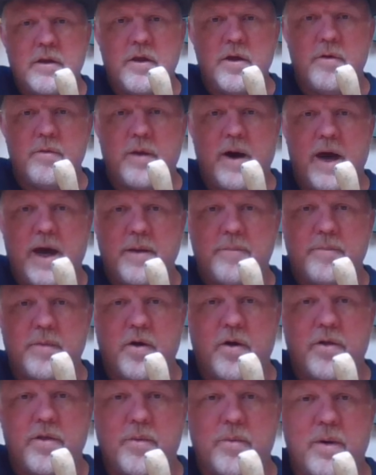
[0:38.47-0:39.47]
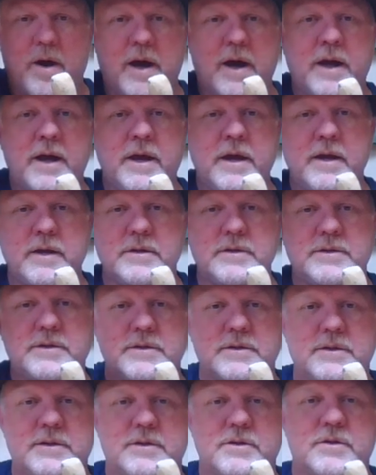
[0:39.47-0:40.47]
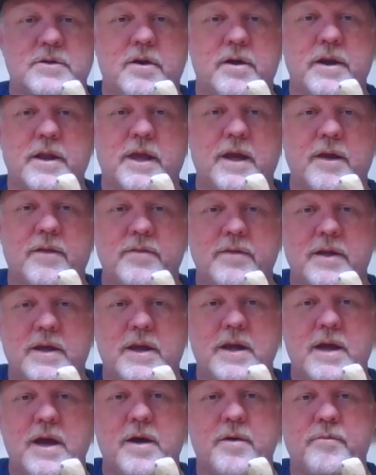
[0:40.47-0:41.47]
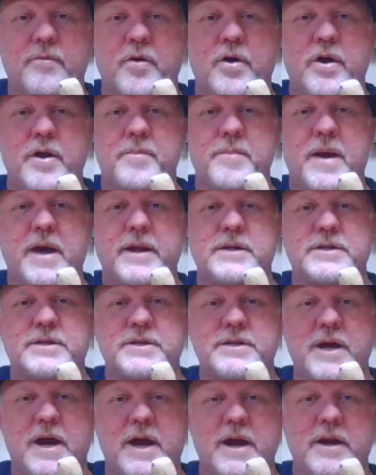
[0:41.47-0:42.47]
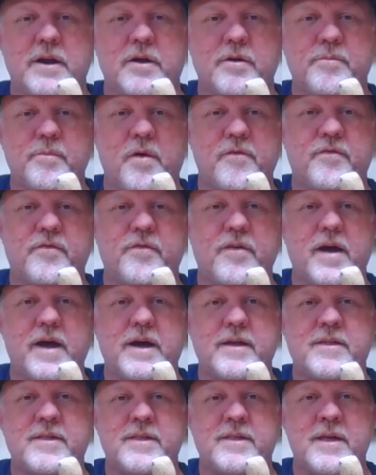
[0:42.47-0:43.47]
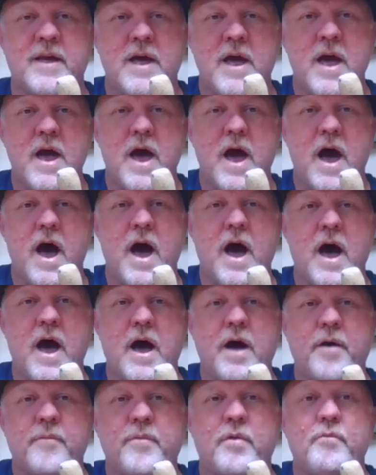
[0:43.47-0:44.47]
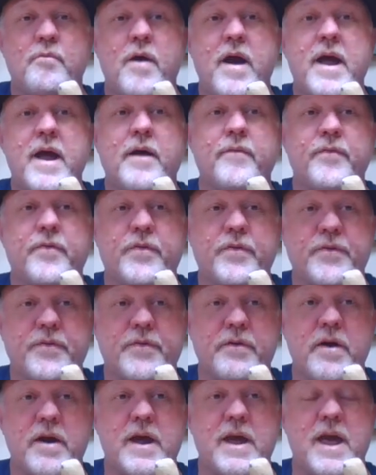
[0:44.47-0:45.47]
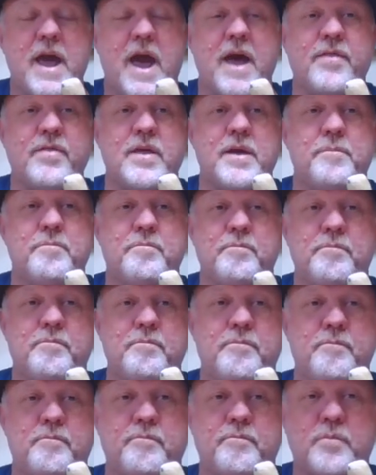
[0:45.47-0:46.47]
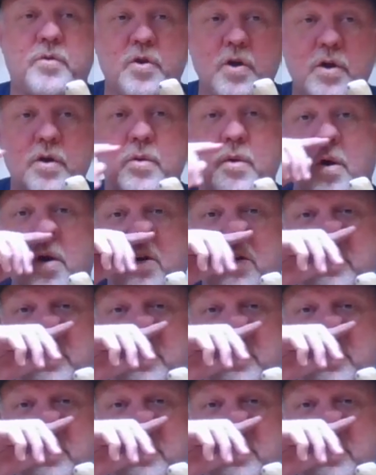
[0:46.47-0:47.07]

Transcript: new hat, by the way, just trying to get the right amount of shade on my face. Round three and the do